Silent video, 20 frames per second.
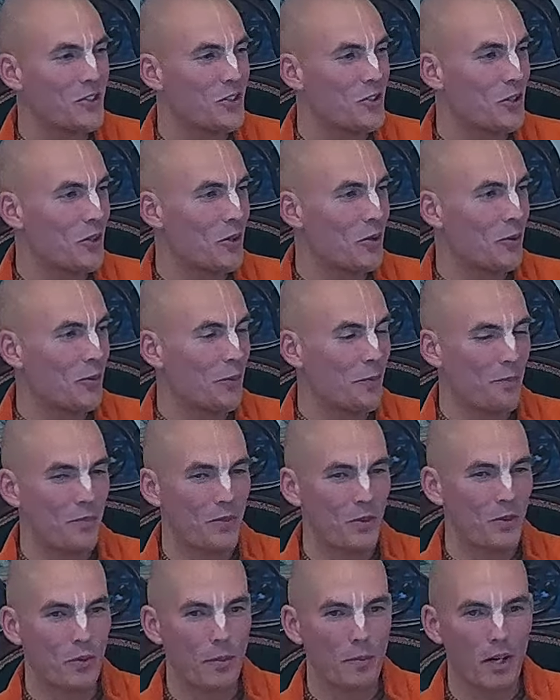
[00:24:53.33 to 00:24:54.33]
So
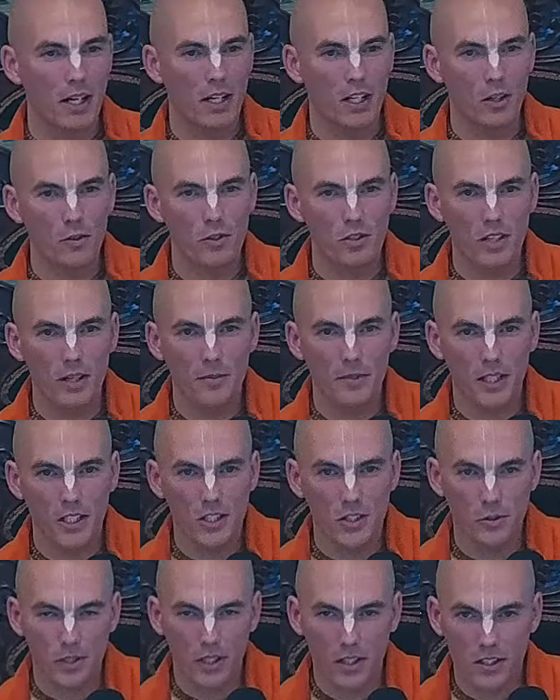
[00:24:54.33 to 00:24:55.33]
we might know something
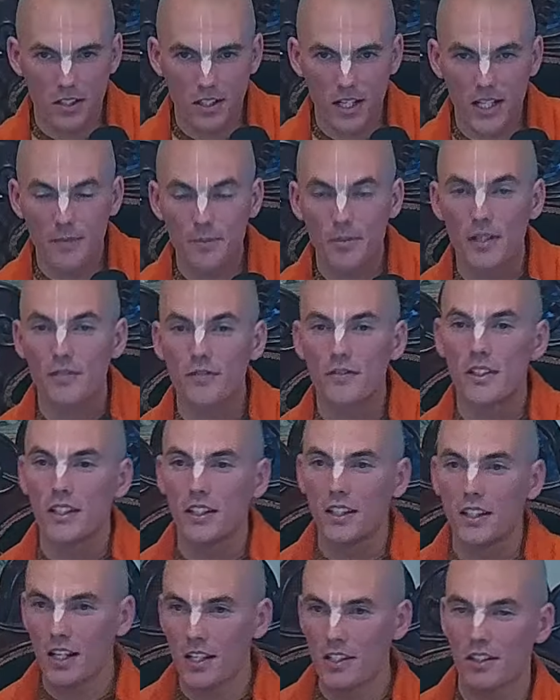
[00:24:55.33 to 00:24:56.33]
to an extent, but if we
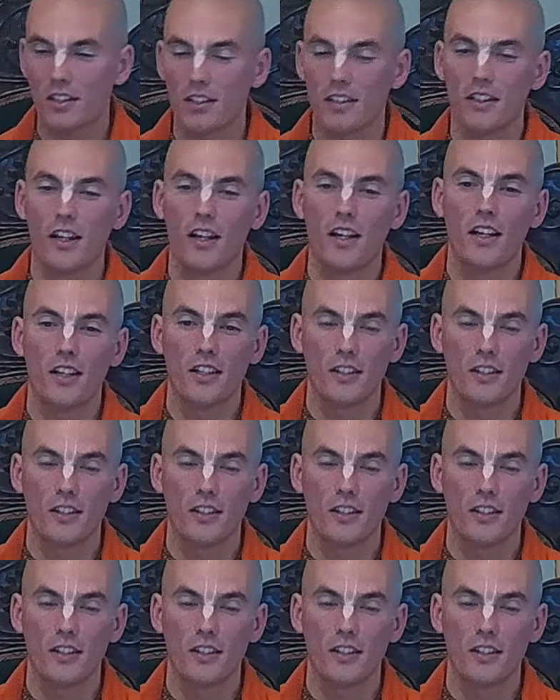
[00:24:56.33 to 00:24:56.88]
engage in